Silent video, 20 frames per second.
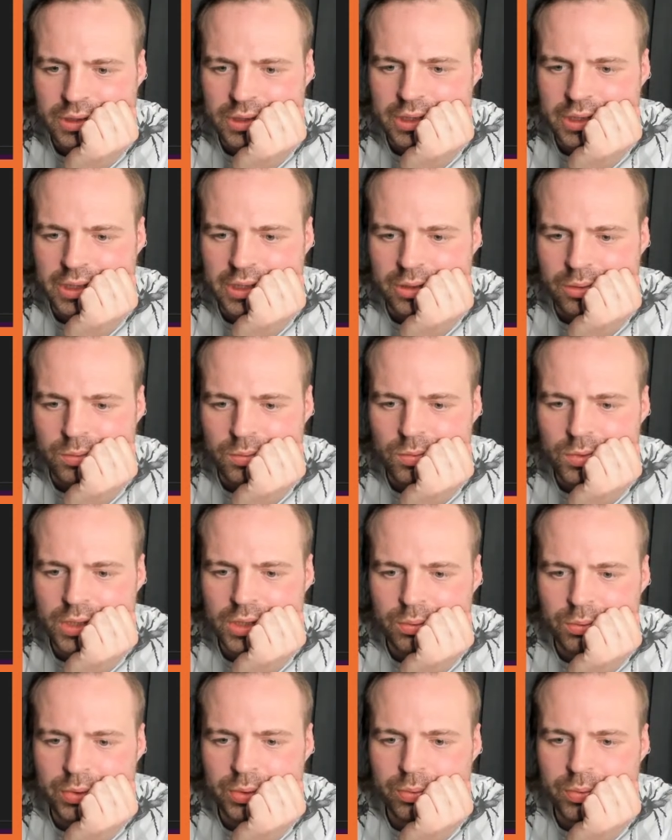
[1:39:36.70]
And
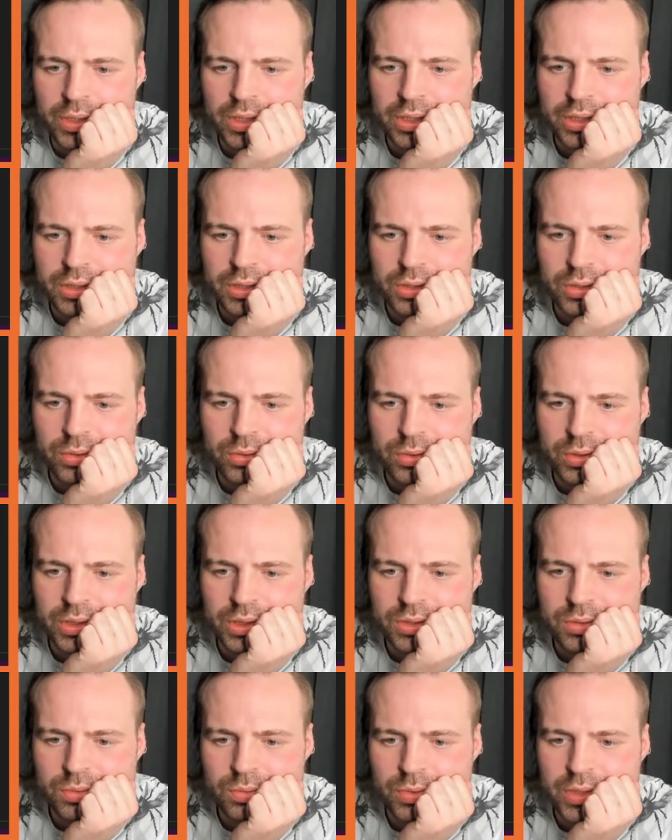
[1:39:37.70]
what we want to do
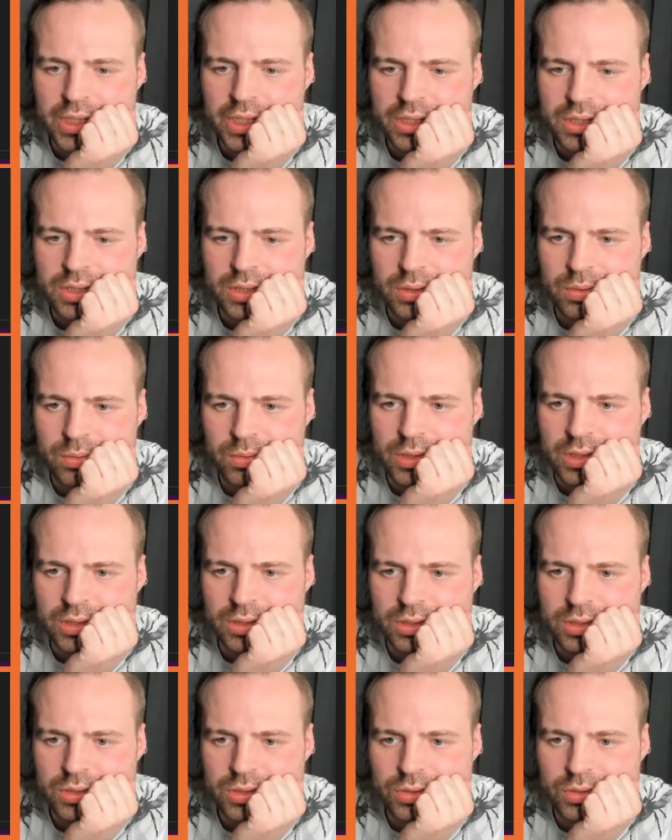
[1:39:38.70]
is we actually want
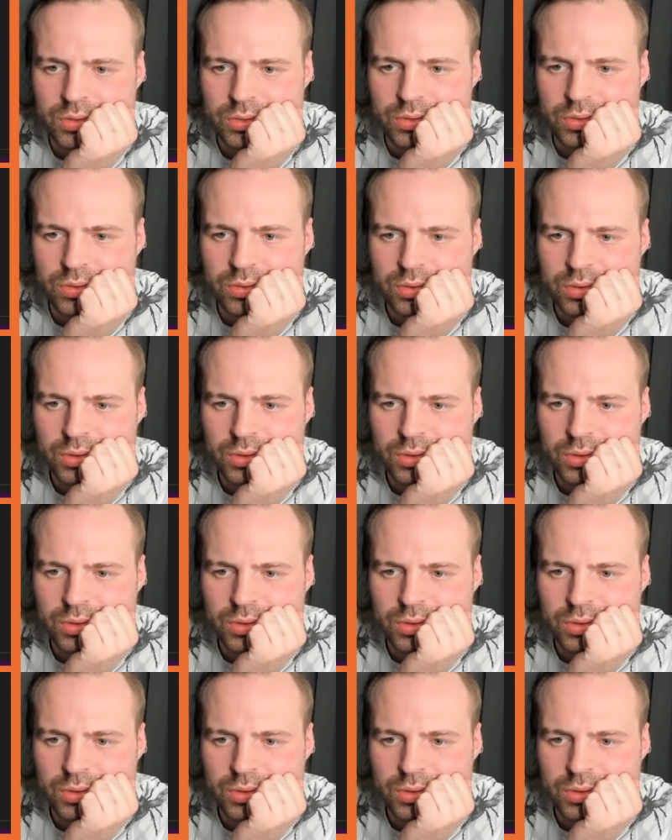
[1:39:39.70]
to